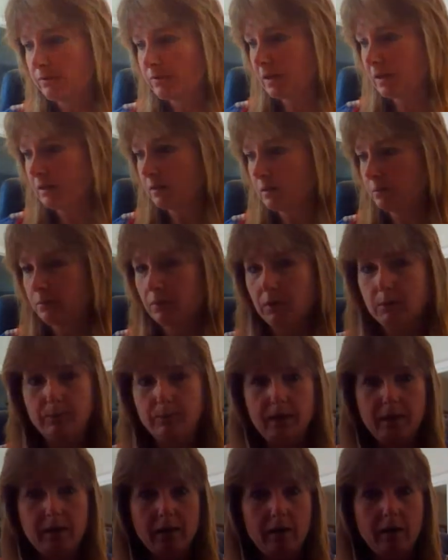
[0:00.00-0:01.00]
you've got the book
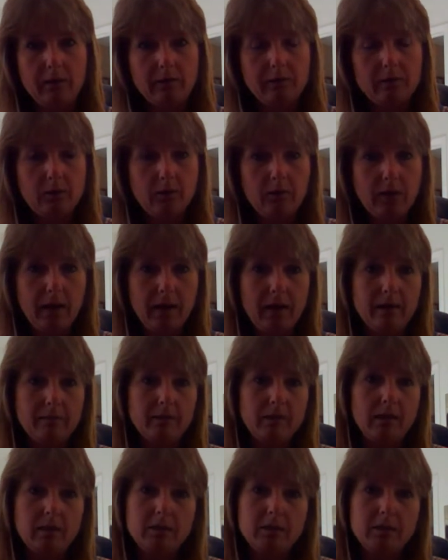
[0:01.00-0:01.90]
by now. If you don't have it,